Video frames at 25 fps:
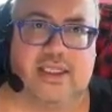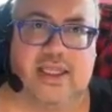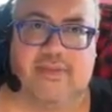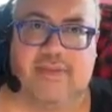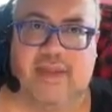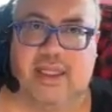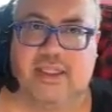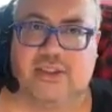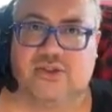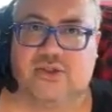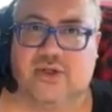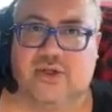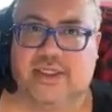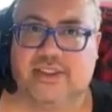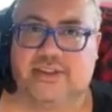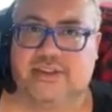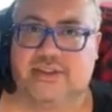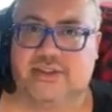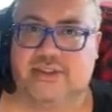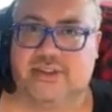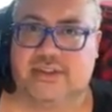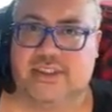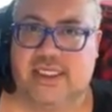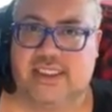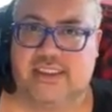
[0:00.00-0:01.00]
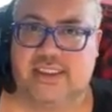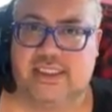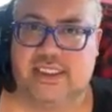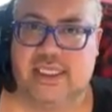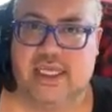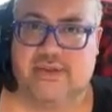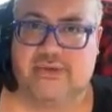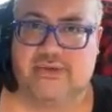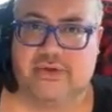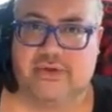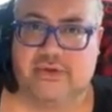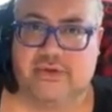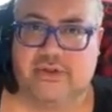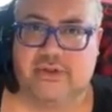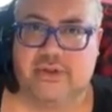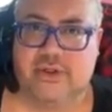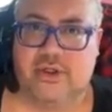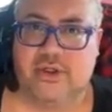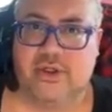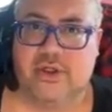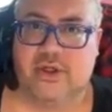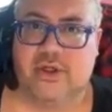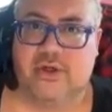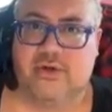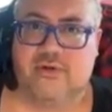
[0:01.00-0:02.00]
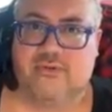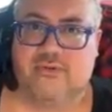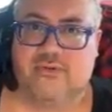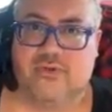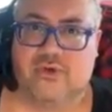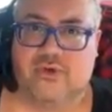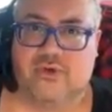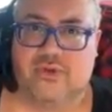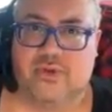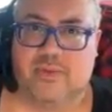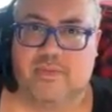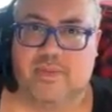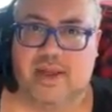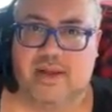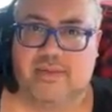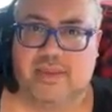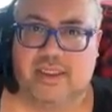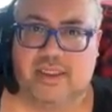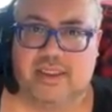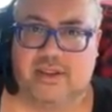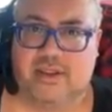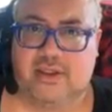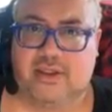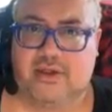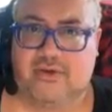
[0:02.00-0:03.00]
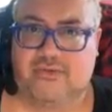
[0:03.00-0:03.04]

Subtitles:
They may try to stay together for the public,